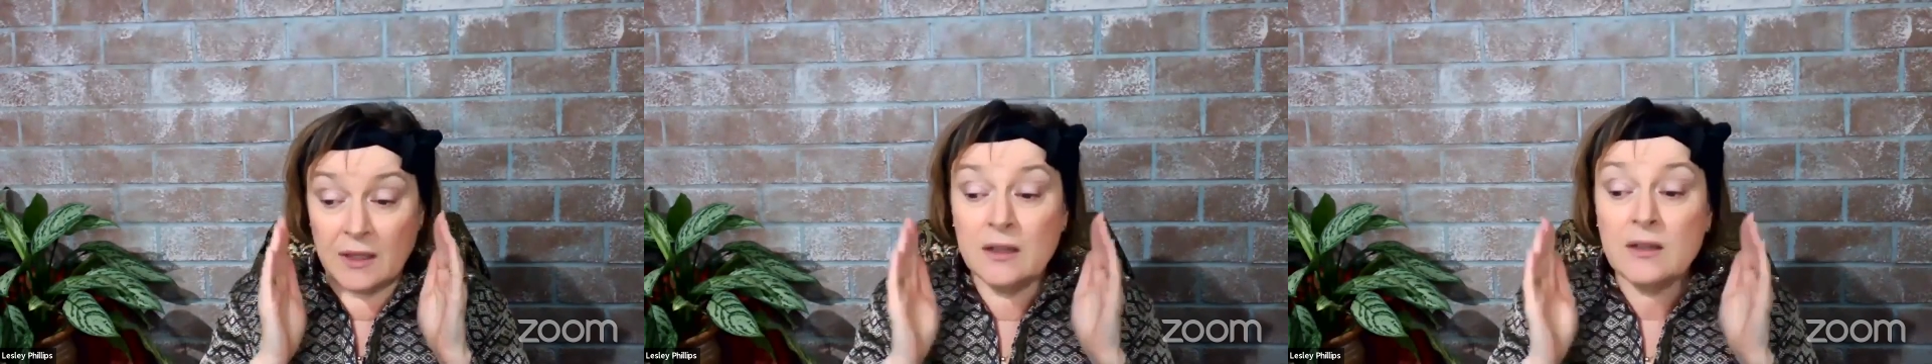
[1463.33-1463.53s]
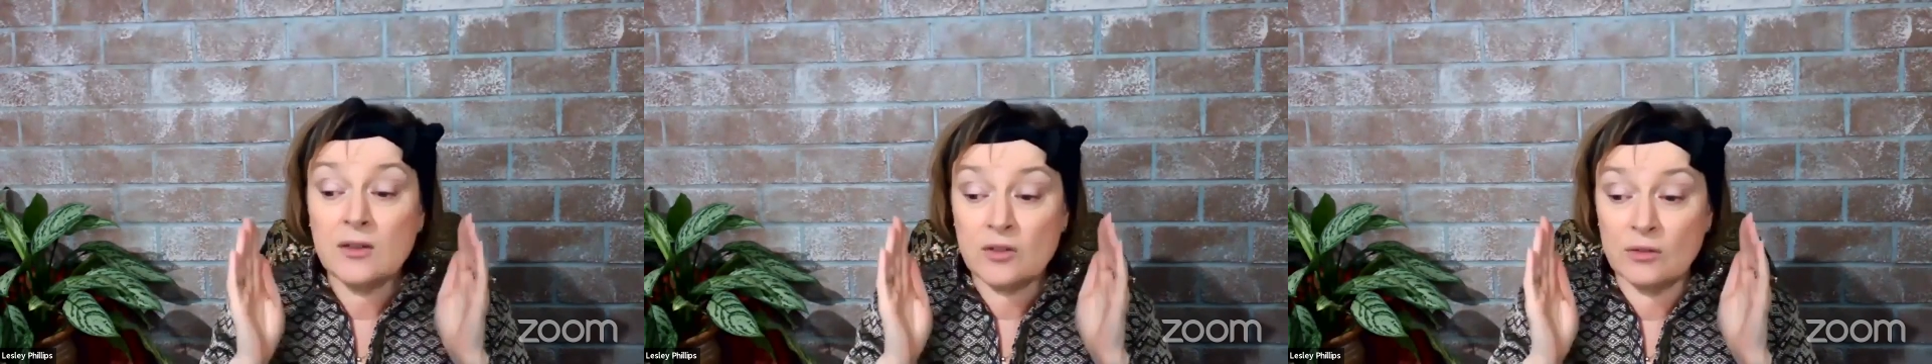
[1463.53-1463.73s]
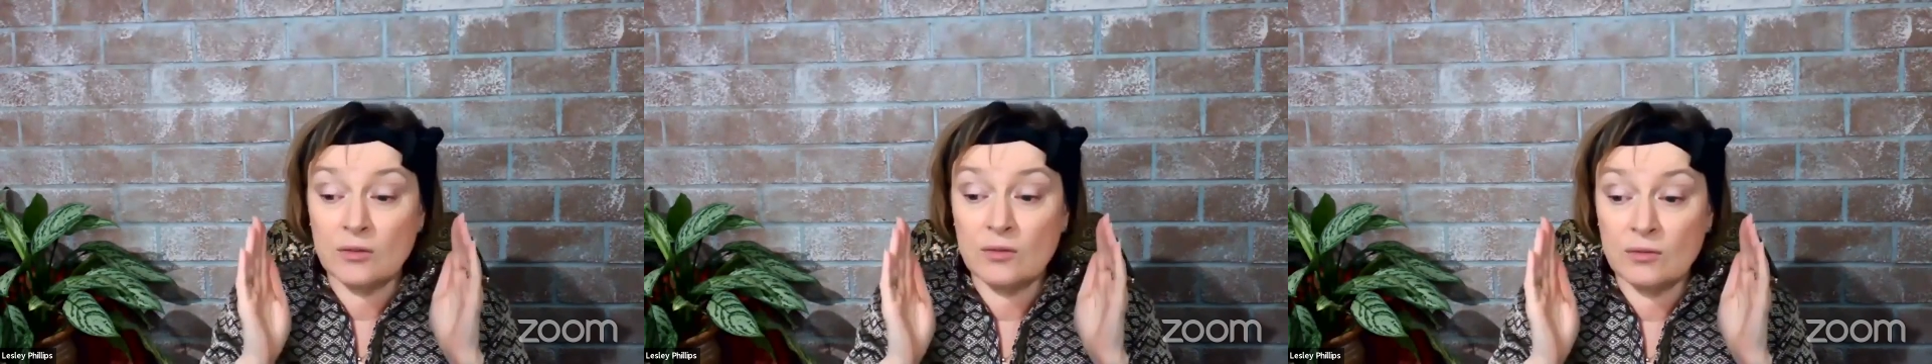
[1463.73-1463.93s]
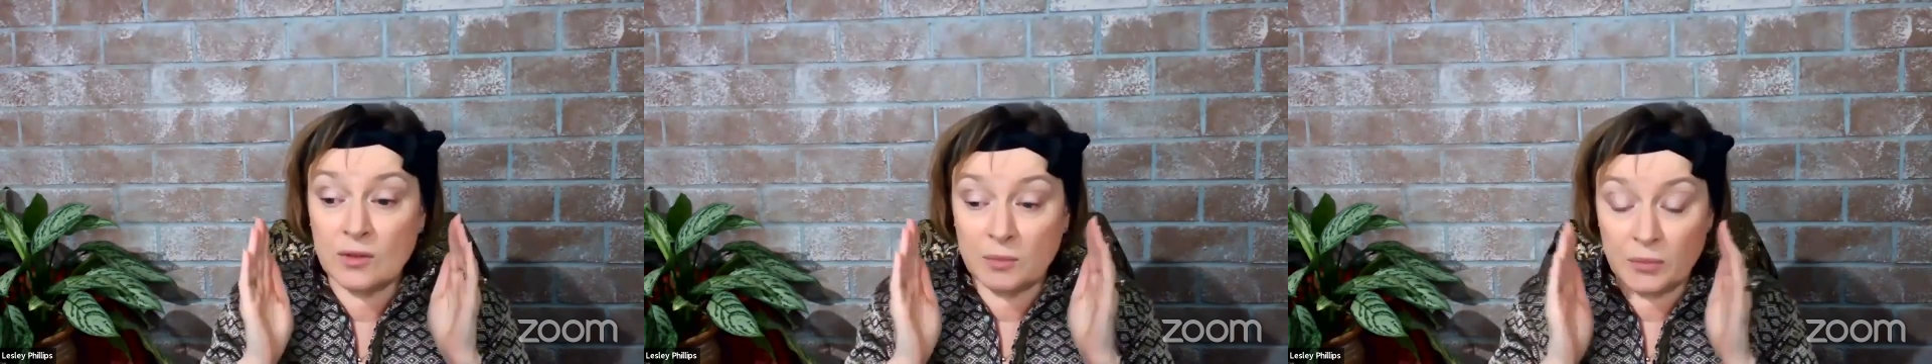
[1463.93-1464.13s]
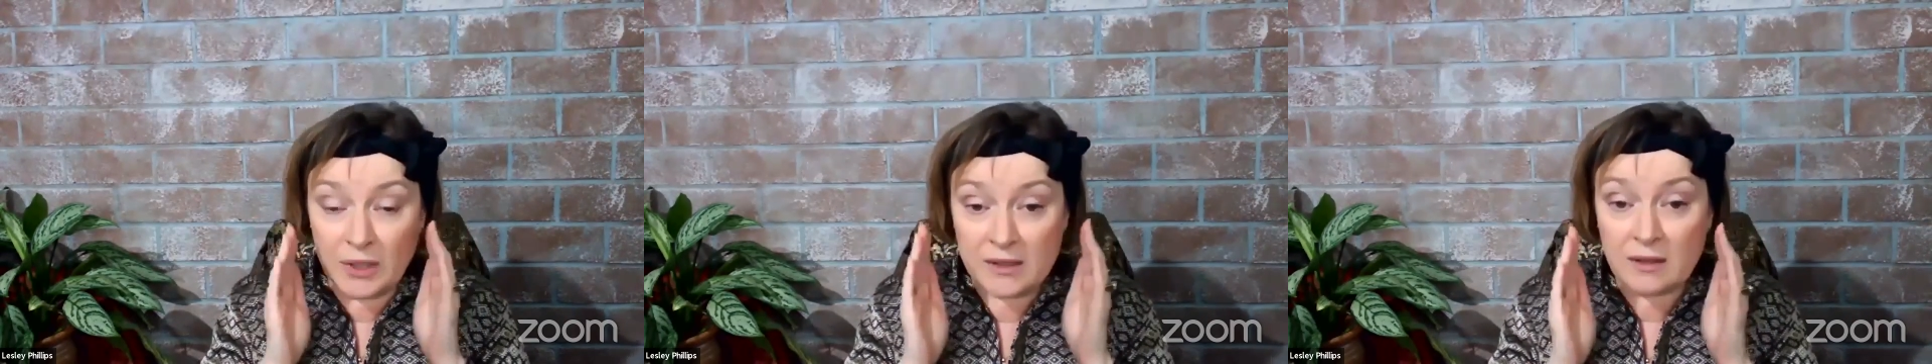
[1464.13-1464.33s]
into the
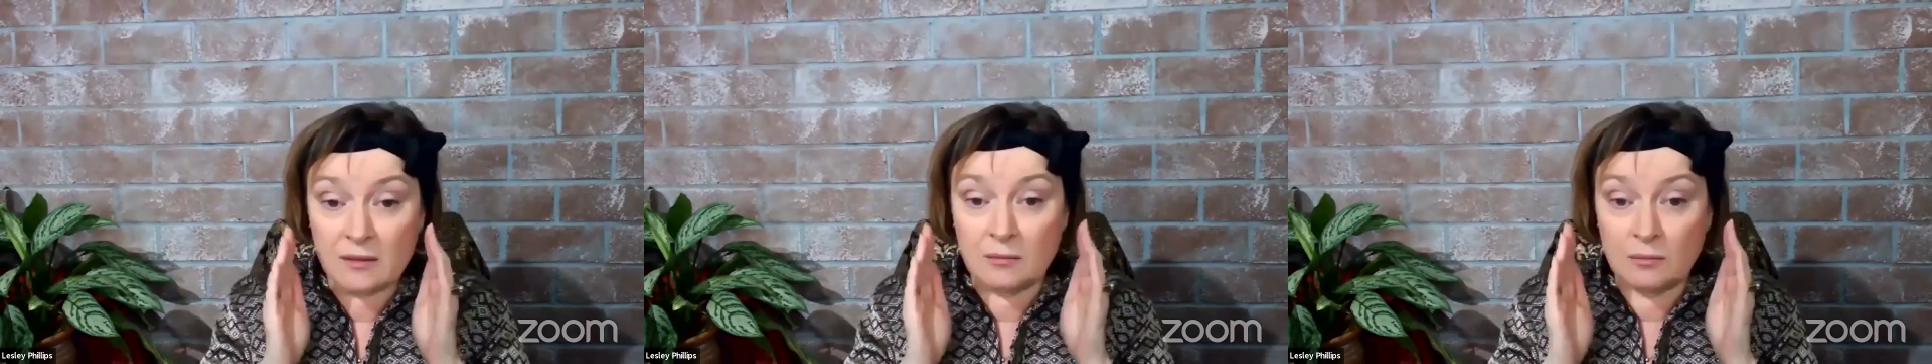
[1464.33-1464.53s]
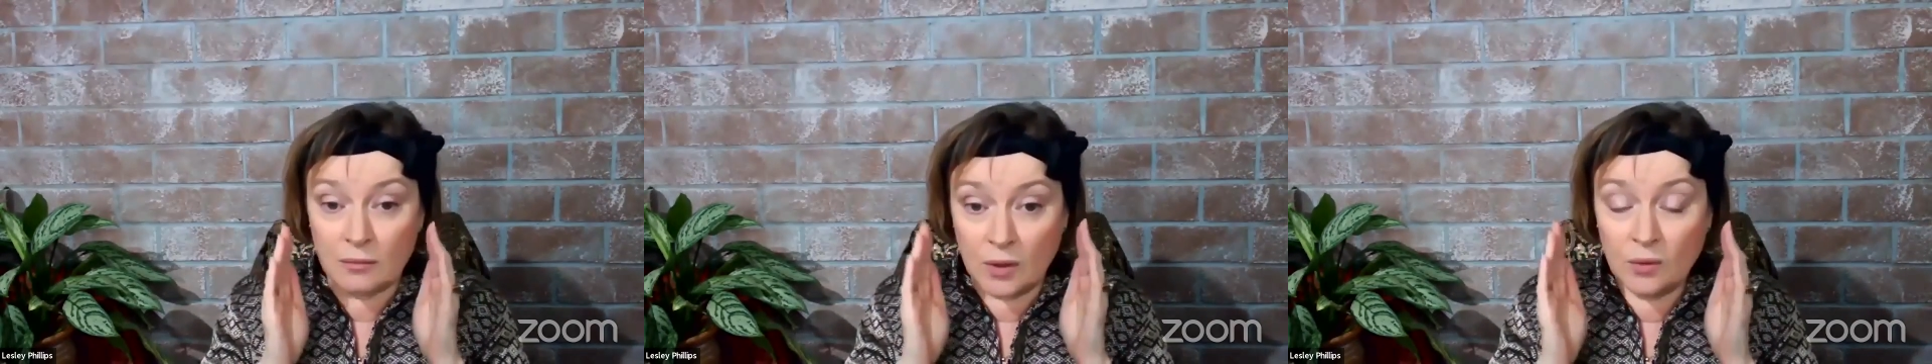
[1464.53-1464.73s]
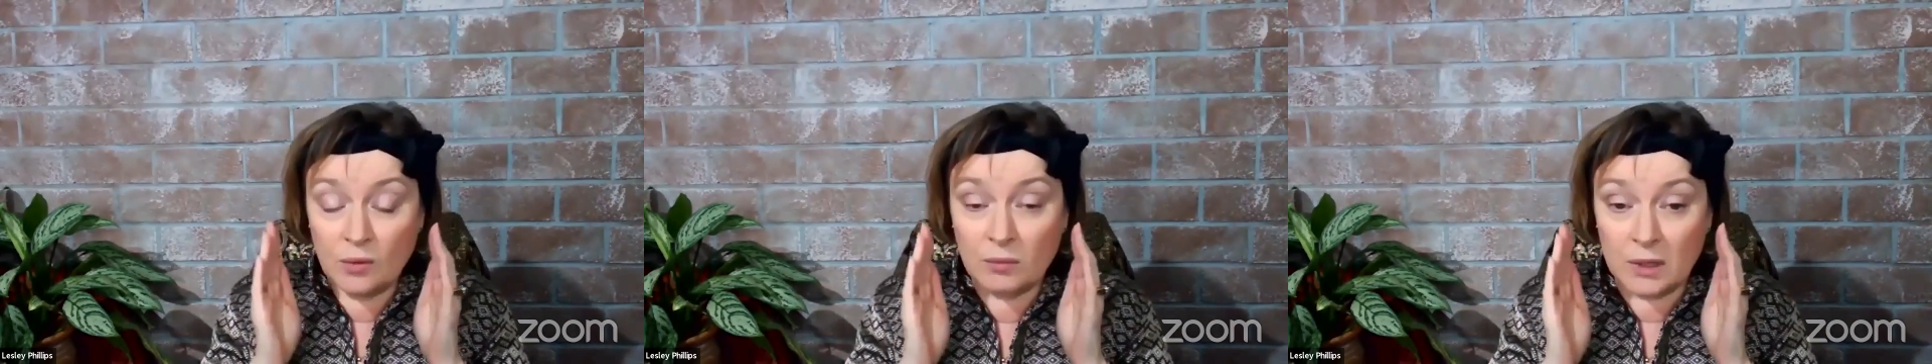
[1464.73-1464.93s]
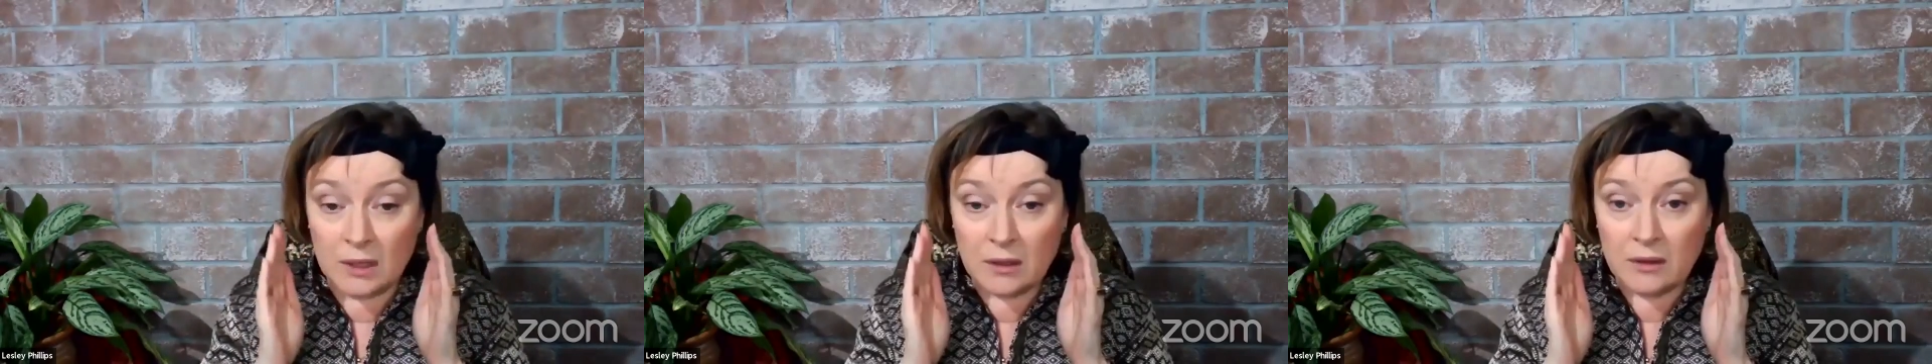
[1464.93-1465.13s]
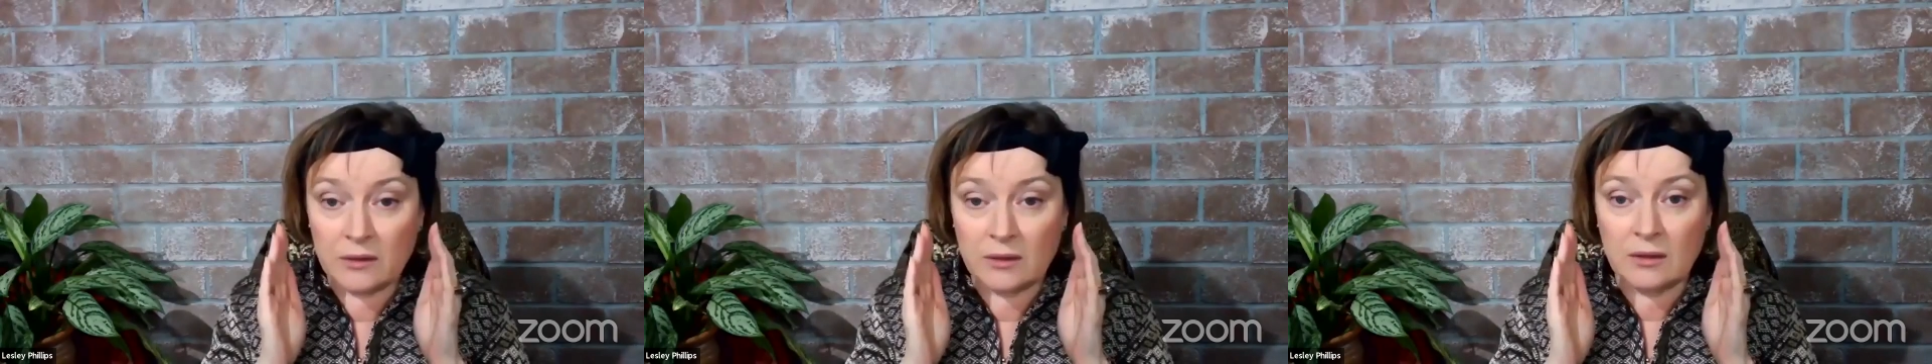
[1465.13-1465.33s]
present
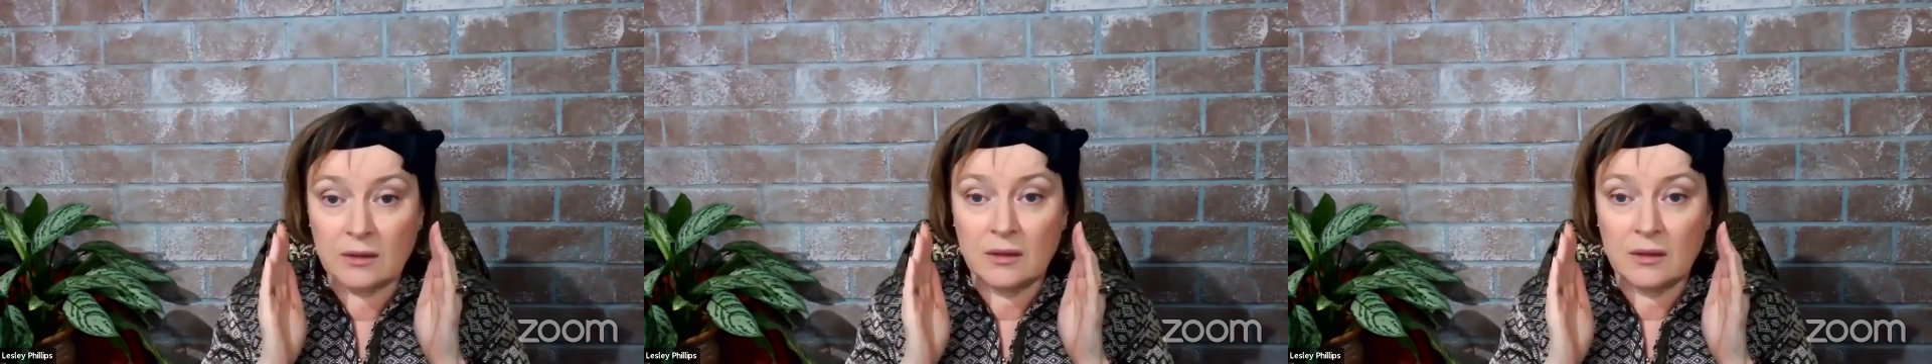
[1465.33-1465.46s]
moment,